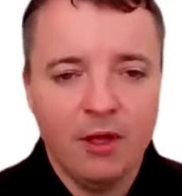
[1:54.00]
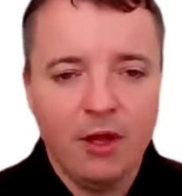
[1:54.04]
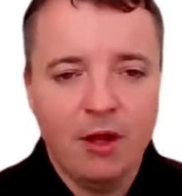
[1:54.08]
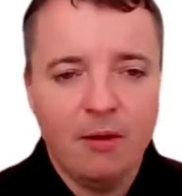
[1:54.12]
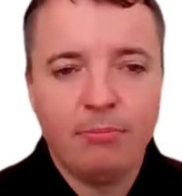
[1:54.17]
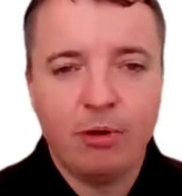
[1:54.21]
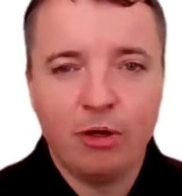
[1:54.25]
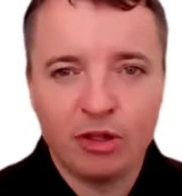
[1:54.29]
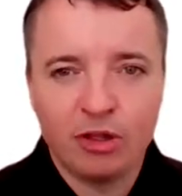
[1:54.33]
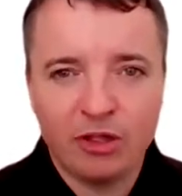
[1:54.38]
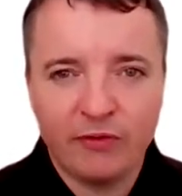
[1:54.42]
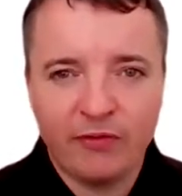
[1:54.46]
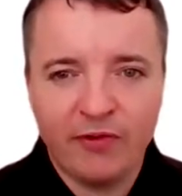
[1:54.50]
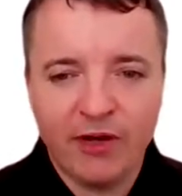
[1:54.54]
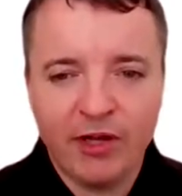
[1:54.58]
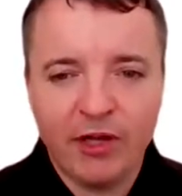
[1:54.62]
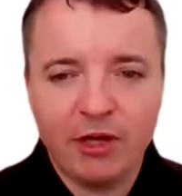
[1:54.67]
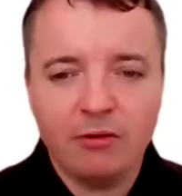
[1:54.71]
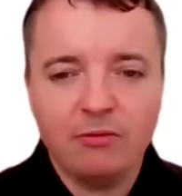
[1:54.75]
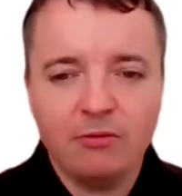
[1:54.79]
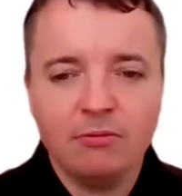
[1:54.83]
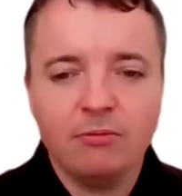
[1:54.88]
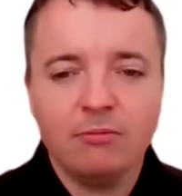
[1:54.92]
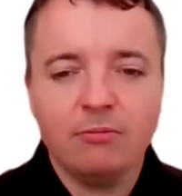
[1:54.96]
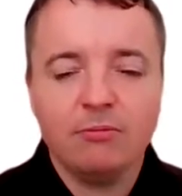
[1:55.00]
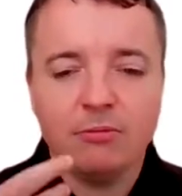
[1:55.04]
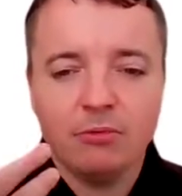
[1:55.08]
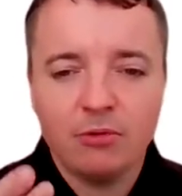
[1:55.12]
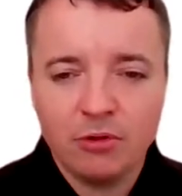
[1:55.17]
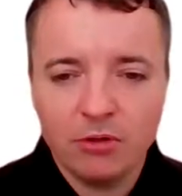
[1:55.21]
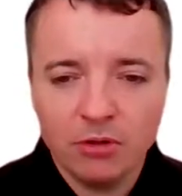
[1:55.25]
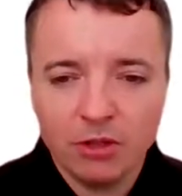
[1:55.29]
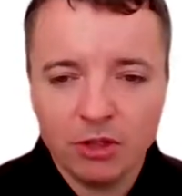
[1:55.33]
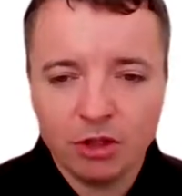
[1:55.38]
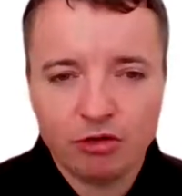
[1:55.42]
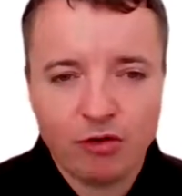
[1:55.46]
Pause the video.
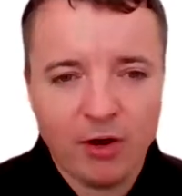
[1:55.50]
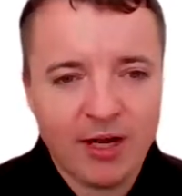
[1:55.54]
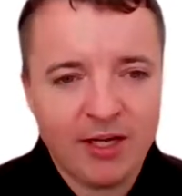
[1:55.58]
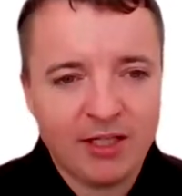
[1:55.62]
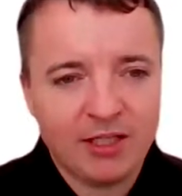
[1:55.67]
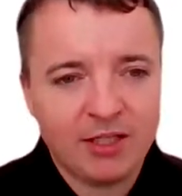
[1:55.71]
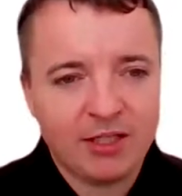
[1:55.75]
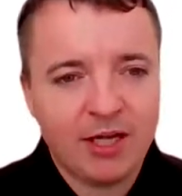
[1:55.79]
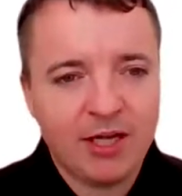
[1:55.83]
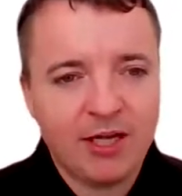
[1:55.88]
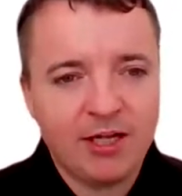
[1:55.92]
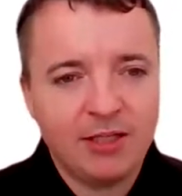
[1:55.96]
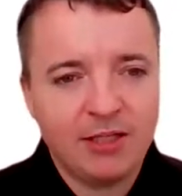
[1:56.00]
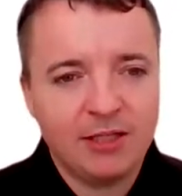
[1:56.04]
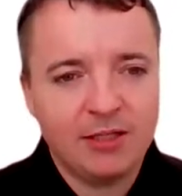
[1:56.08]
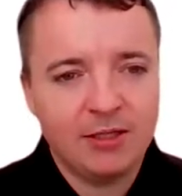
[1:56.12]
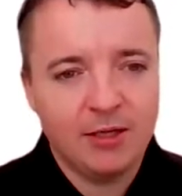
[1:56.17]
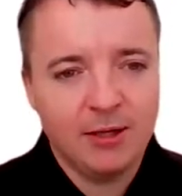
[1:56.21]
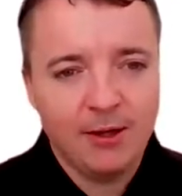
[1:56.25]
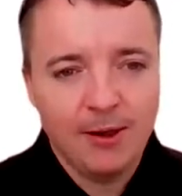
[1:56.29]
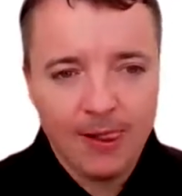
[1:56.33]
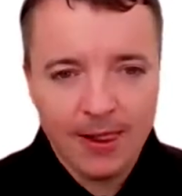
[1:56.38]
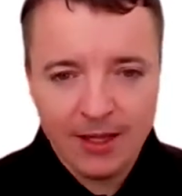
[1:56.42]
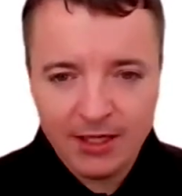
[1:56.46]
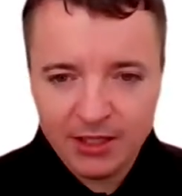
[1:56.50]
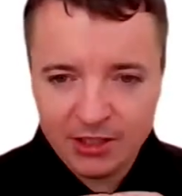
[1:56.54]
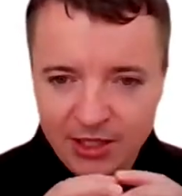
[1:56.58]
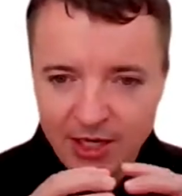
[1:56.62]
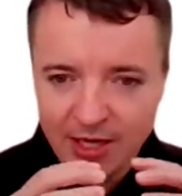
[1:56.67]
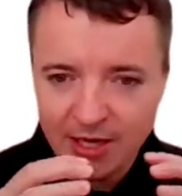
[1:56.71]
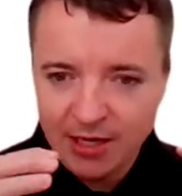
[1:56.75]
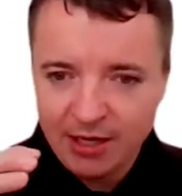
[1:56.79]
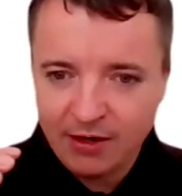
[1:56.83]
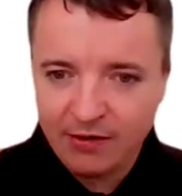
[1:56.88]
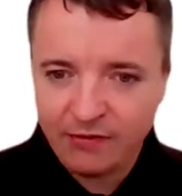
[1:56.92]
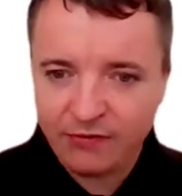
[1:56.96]
Try and say it. Say
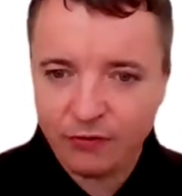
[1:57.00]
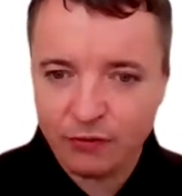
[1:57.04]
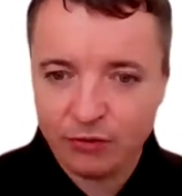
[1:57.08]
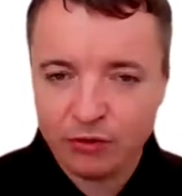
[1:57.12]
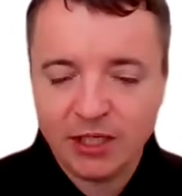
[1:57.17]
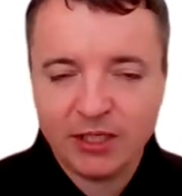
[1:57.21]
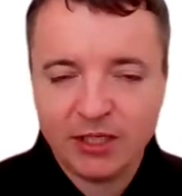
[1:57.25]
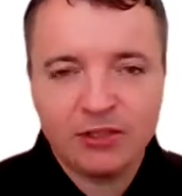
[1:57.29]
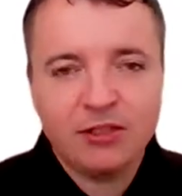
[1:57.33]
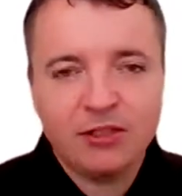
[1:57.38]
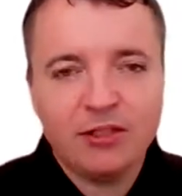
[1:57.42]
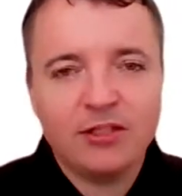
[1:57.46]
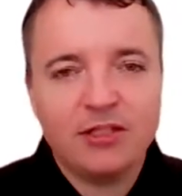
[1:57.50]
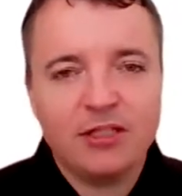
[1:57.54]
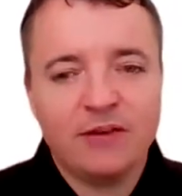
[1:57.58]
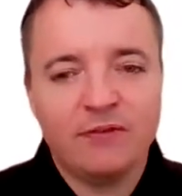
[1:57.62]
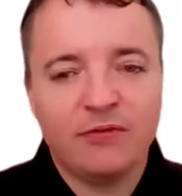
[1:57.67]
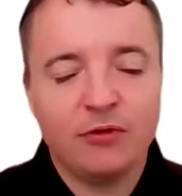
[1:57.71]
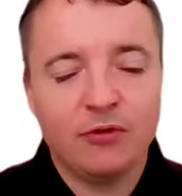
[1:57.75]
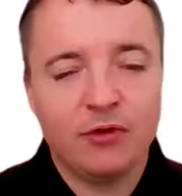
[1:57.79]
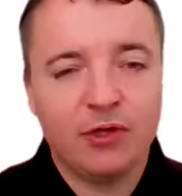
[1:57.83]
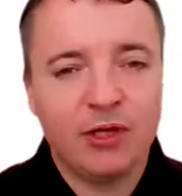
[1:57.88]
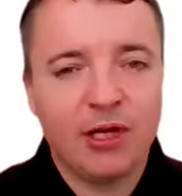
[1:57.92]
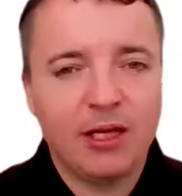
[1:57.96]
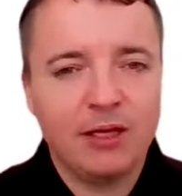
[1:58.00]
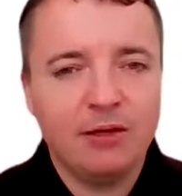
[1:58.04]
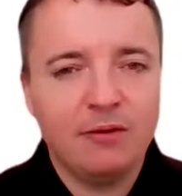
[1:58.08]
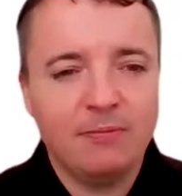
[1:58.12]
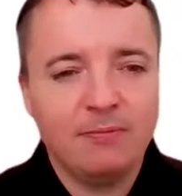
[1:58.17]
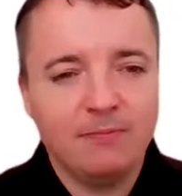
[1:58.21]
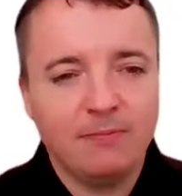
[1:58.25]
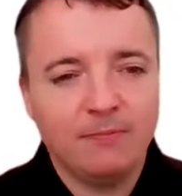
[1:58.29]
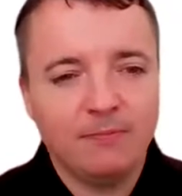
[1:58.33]
it in a full sentence if you can.